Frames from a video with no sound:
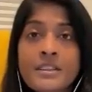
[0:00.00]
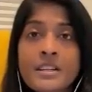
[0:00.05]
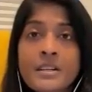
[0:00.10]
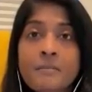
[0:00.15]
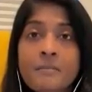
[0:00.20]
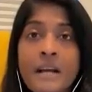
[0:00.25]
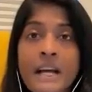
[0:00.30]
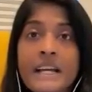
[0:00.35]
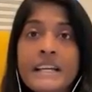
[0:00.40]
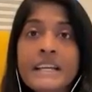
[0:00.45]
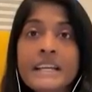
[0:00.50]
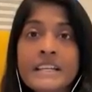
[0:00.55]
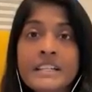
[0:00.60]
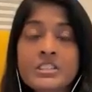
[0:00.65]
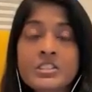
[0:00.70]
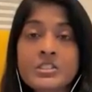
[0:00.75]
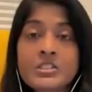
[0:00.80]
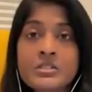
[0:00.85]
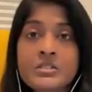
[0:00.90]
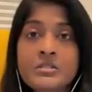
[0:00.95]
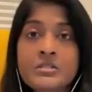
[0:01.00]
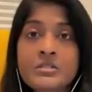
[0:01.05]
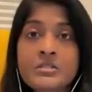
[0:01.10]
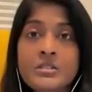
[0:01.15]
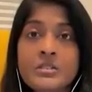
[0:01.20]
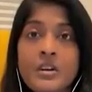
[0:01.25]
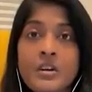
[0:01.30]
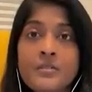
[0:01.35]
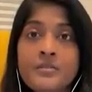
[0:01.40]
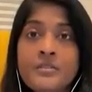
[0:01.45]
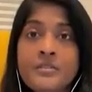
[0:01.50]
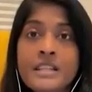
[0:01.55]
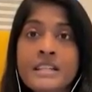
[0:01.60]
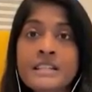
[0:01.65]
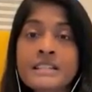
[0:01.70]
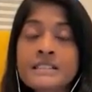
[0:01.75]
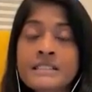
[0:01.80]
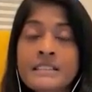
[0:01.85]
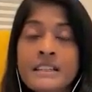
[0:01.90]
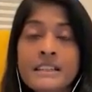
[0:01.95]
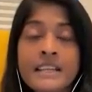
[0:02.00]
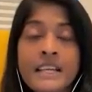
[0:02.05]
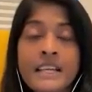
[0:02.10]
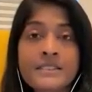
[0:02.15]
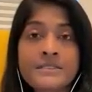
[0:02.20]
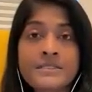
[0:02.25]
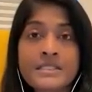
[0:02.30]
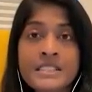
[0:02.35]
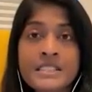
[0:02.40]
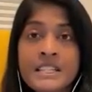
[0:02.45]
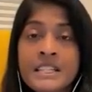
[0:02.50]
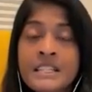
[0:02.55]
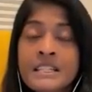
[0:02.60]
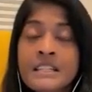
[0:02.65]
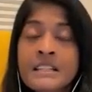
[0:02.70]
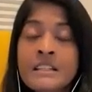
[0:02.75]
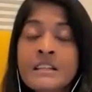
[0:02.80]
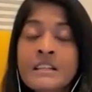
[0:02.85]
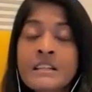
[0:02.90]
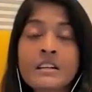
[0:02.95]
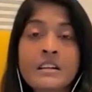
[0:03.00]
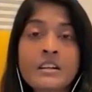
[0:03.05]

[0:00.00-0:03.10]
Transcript: in their baggage of things that they have seen,